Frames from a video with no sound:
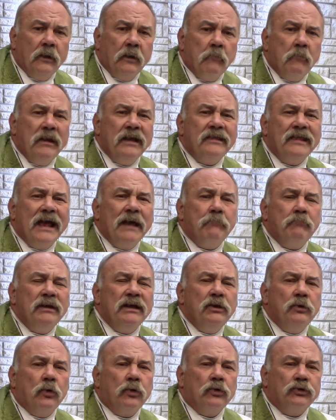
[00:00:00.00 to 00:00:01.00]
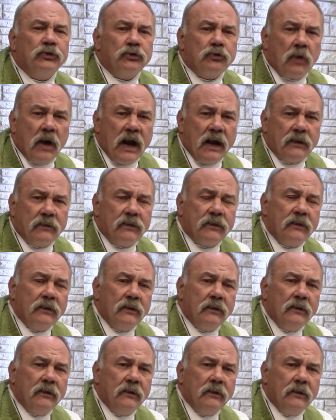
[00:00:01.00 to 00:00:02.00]
May that be your strength.
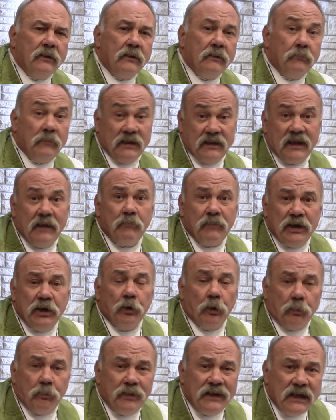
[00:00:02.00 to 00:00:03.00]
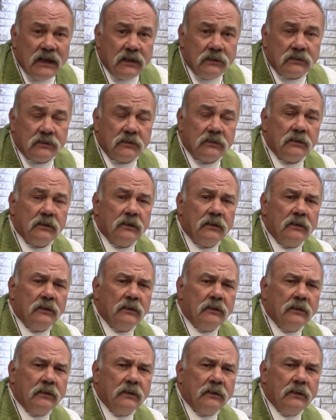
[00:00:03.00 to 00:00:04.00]
May that be your peace.
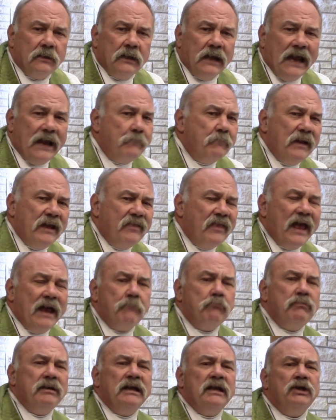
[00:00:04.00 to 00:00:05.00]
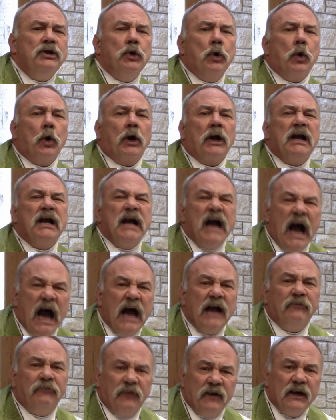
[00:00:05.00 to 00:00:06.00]
And may that be your
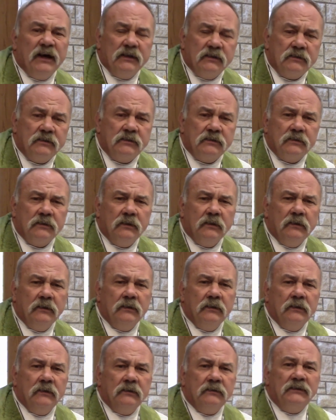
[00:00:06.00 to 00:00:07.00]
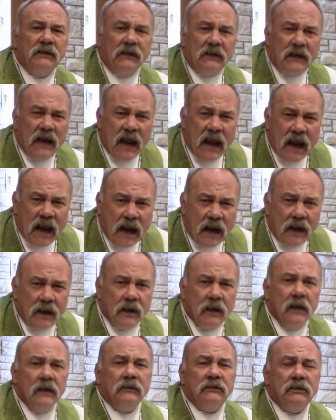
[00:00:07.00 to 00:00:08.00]
confidence
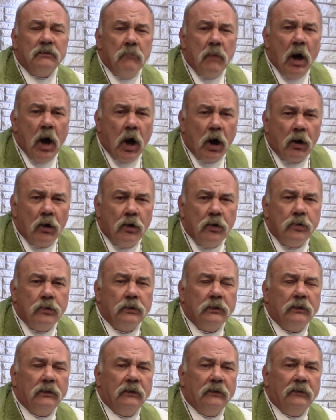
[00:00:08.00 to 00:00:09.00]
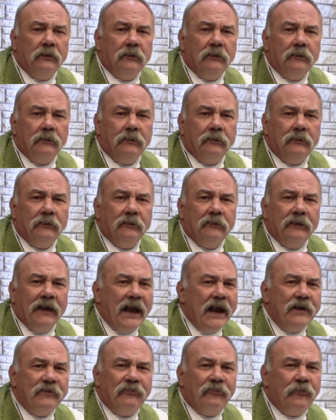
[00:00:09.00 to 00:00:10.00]
today, tomorrow,
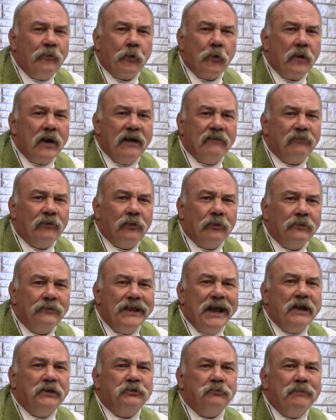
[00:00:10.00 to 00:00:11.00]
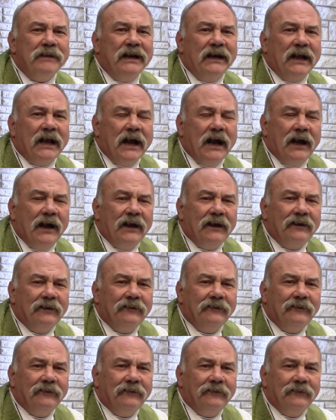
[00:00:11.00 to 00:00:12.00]
and forever. Thanks be to God.
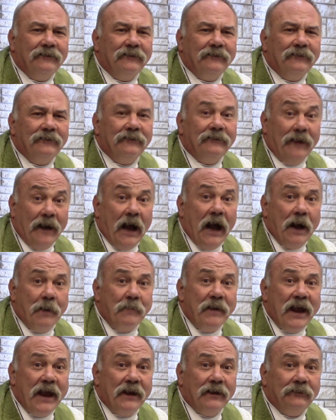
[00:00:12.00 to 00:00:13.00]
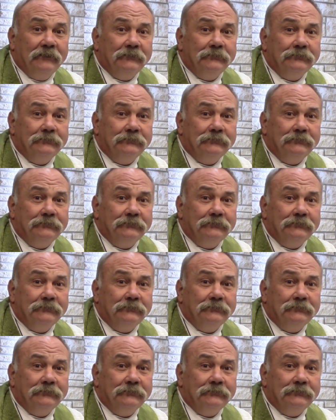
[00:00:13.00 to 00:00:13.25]
Amen.